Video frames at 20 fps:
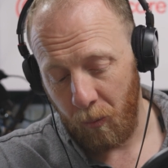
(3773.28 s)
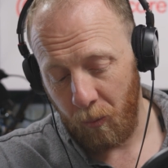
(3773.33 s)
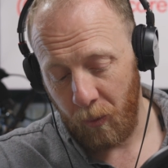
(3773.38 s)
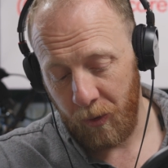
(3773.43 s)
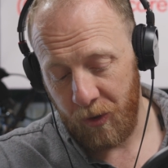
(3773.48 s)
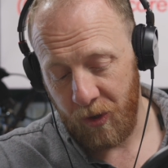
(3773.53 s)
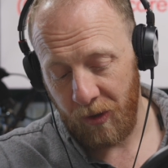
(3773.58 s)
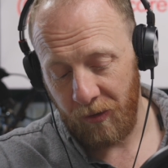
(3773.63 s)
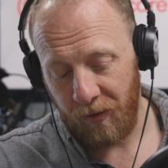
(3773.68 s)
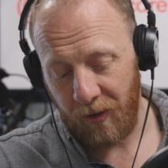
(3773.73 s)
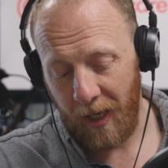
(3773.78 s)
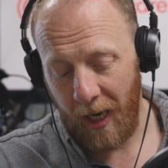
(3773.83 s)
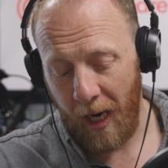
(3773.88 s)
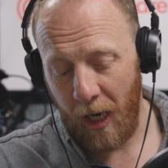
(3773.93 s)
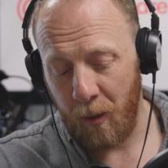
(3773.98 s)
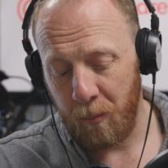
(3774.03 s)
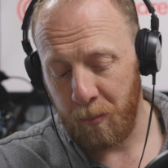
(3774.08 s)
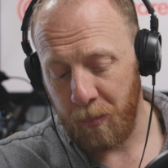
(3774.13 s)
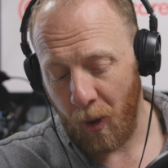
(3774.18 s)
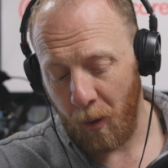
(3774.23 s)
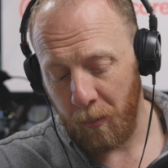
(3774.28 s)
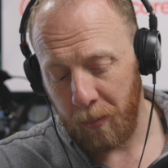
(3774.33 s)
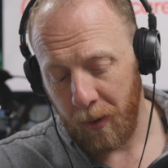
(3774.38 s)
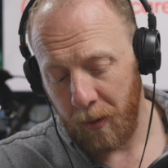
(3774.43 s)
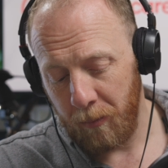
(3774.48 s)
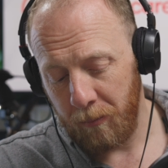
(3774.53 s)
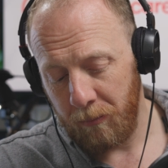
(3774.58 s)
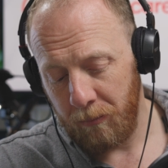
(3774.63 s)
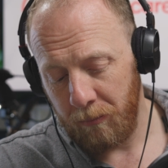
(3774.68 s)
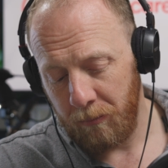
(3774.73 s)
which is
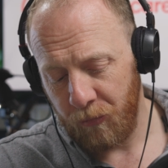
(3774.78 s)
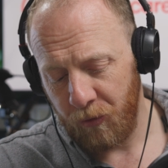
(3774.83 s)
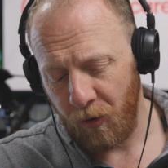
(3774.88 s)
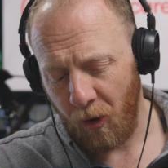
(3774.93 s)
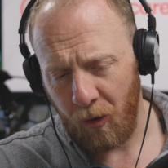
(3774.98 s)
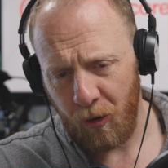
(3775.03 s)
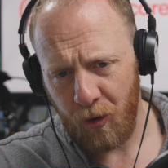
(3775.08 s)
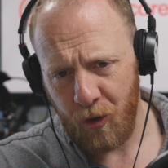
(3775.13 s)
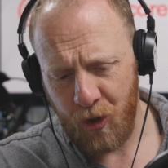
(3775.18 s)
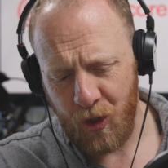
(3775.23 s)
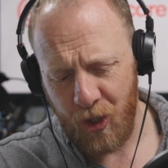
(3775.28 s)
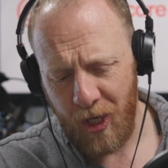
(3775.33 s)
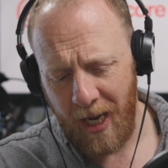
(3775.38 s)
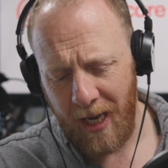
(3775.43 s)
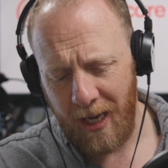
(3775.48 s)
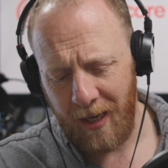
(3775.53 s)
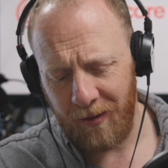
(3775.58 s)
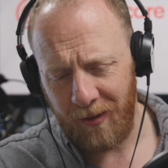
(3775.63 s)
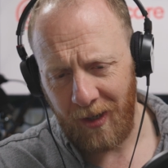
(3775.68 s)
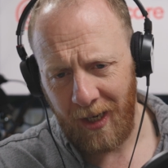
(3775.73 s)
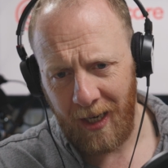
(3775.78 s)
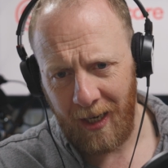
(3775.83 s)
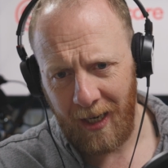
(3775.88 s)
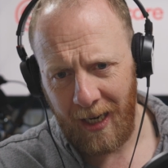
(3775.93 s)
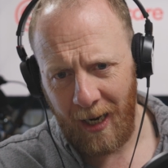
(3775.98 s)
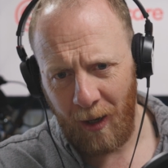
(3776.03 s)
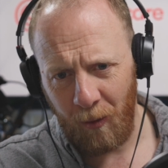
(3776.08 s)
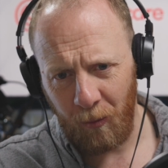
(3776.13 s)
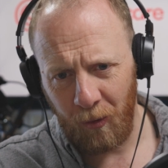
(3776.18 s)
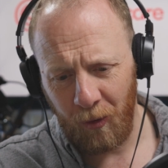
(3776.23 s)

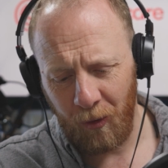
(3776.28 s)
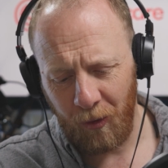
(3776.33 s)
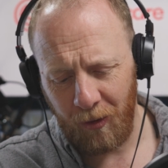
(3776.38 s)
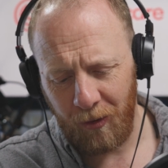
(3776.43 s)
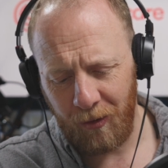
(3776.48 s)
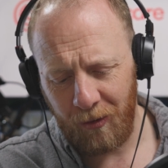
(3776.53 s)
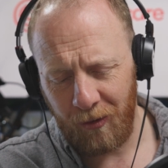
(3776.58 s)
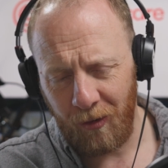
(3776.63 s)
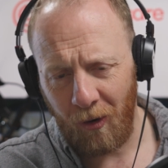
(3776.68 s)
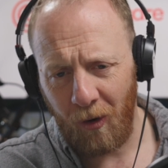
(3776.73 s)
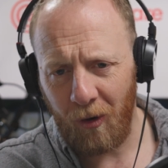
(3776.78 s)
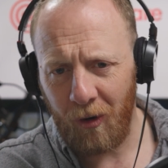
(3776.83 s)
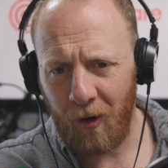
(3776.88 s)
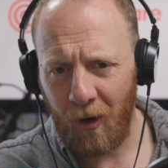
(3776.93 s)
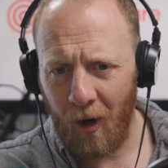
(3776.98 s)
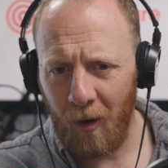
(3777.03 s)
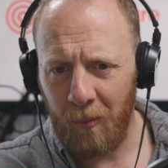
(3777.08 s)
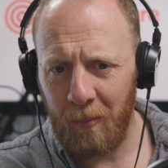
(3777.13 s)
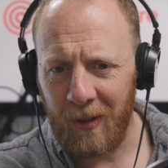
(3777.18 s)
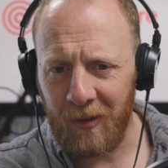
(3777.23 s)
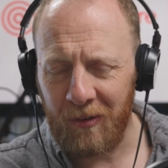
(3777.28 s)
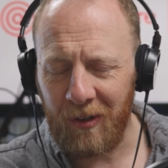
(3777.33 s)
aproblem.shared@outlook.com.